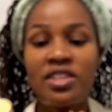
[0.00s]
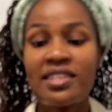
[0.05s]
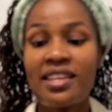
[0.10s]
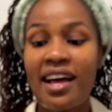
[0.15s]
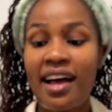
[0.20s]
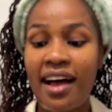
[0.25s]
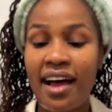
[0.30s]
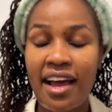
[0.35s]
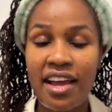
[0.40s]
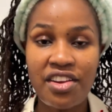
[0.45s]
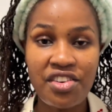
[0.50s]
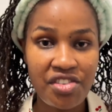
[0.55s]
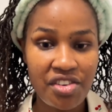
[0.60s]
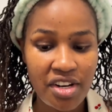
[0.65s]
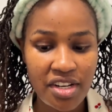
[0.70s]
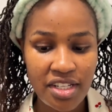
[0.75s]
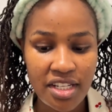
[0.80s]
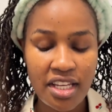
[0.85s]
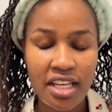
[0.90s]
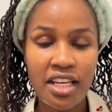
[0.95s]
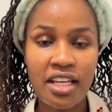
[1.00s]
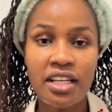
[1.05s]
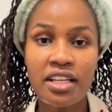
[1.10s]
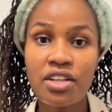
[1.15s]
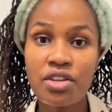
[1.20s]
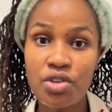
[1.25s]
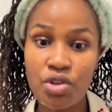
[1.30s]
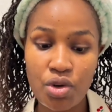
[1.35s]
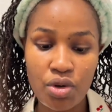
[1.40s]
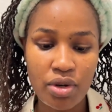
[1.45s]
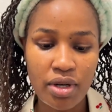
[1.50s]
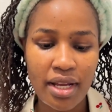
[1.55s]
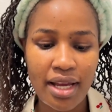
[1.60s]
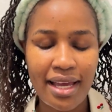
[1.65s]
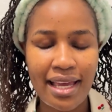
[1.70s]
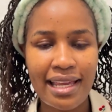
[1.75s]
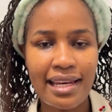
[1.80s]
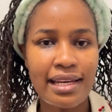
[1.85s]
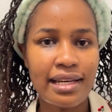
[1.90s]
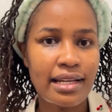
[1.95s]
is a hydrating toner,
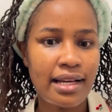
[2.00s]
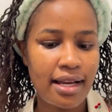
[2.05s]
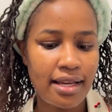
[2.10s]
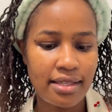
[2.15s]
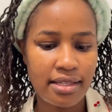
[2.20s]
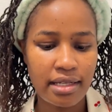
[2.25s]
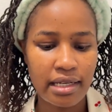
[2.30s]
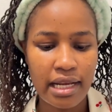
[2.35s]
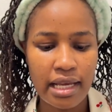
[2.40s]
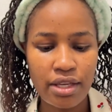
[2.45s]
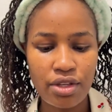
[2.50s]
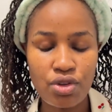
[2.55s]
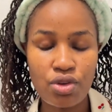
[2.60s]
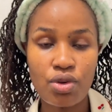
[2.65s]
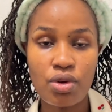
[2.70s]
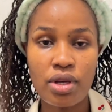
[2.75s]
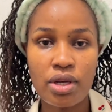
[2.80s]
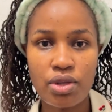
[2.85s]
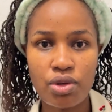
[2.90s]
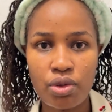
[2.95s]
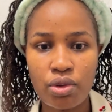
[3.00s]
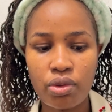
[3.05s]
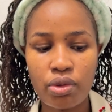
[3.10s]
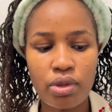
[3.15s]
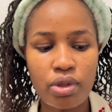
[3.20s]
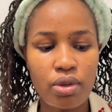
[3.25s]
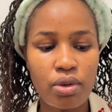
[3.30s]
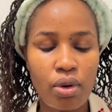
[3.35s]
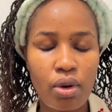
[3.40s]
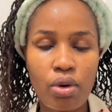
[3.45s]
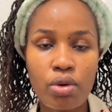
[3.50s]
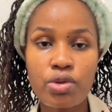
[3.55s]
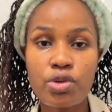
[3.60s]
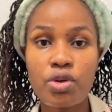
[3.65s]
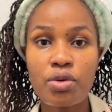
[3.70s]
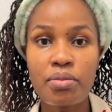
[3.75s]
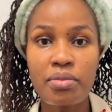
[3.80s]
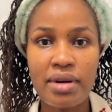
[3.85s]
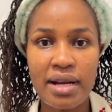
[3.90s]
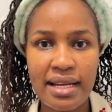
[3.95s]
and it has rice, so it
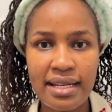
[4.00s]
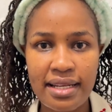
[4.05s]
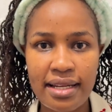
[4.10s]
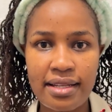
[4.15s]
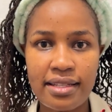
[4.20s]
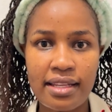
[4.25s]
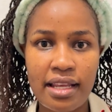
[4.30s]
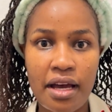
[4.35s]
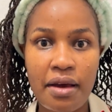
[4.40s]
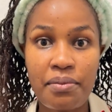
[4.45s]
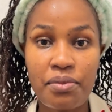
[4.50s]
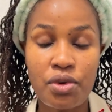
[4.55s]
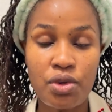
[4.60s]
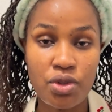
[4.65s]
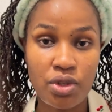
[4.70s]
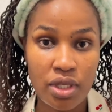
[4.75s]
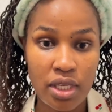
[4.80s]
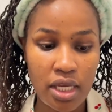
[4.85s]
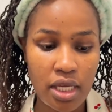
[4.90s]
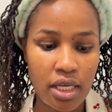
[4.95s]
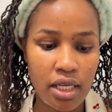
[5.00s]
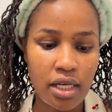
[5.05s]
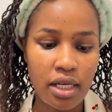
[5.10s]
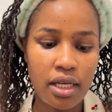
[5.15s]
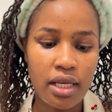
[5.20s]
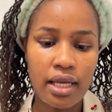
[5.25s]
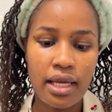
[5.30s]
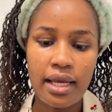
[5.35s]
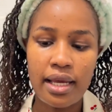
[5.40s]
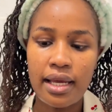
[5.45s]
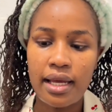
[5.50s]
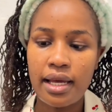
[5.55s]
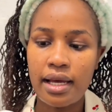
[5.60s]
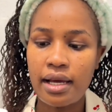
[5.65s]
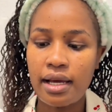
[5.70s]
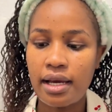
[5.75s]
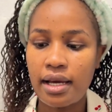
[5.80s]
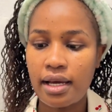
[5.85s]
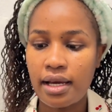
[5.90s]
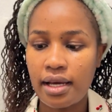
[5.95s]
also brightens up your skin.
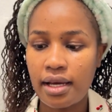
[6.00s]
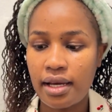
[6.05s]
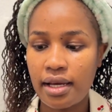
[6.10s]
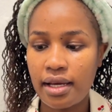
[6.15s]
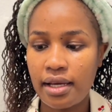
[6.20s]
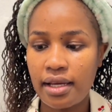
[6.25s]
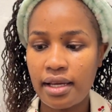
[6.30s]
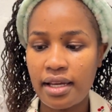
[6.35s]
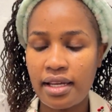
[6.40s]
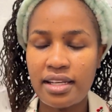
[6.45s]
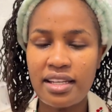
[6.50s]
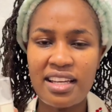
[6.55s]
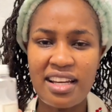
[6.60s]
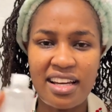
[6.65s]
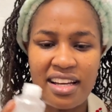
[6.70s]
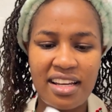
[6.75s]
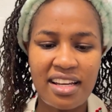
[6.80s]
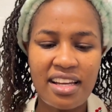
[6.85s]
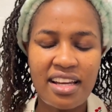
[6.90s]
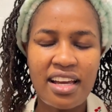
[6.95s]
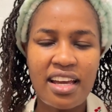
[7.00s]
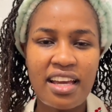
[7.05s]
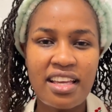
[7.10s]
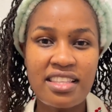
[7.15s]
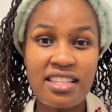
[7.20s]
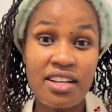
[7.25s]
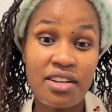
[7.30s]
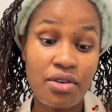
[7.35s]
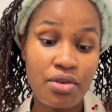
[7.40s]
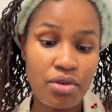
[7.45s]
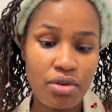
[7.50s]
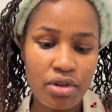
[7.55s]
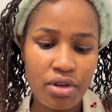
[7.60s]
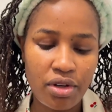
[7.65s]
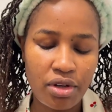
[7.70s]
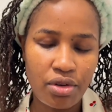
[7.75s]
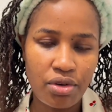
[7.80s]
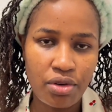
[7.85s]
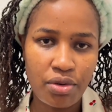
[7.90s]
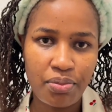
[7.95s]
And yeah, it's a
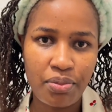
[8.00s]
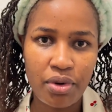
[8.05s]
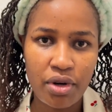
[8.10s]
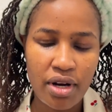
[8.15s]
good